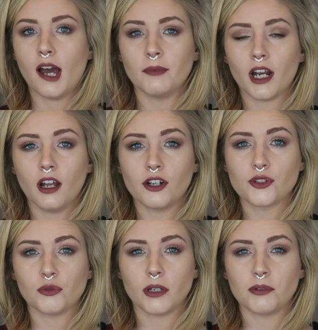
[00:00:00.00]
I'm not
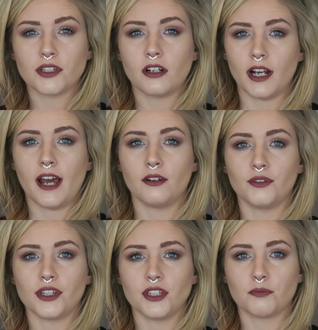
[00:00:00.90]
120% on how to
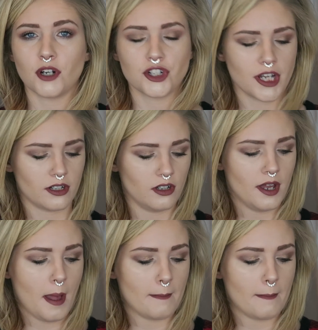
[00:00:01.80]
read this brush title,